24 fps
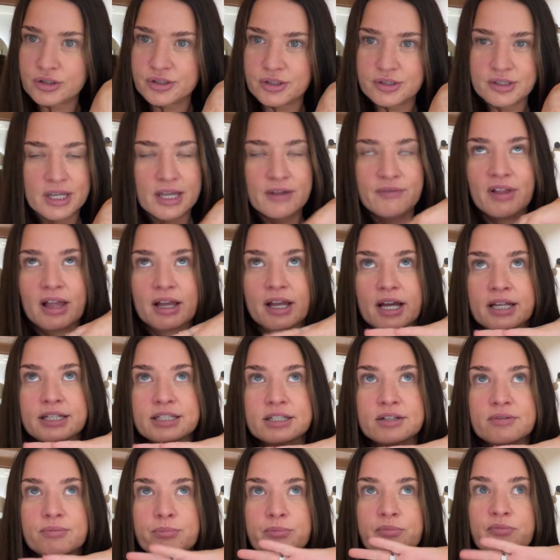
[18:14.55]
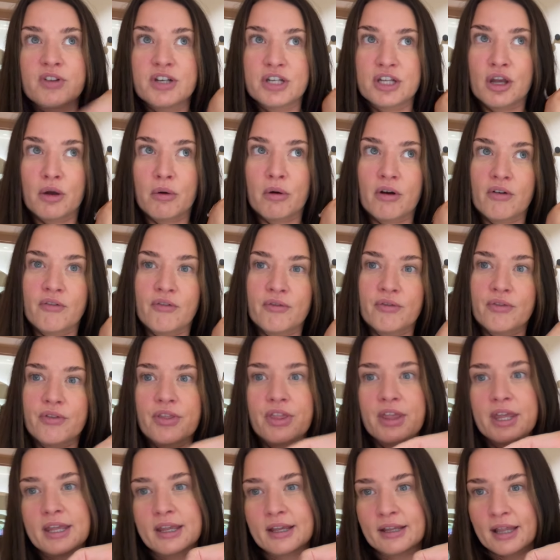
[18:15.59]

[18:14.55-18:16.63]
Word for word: So say if like I did a video of the E L